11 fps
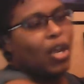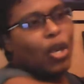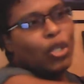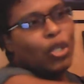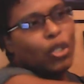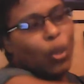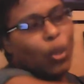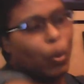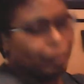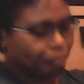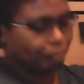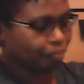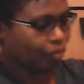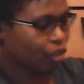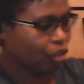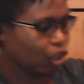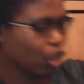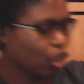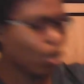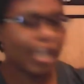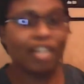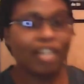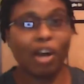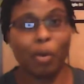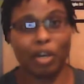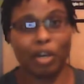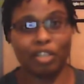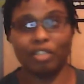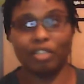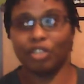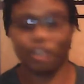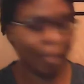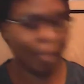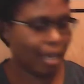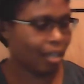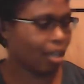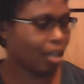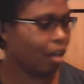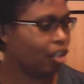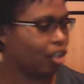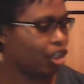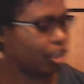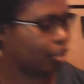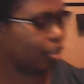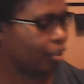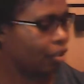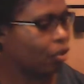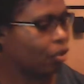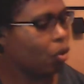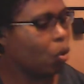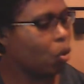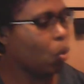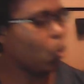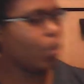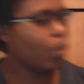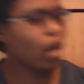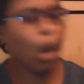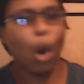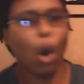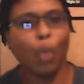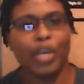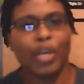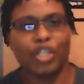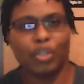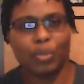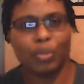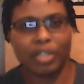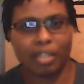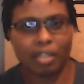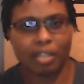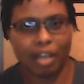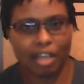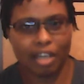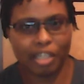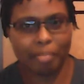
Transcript: So, you know, in our Jamaican culture, we always use scotch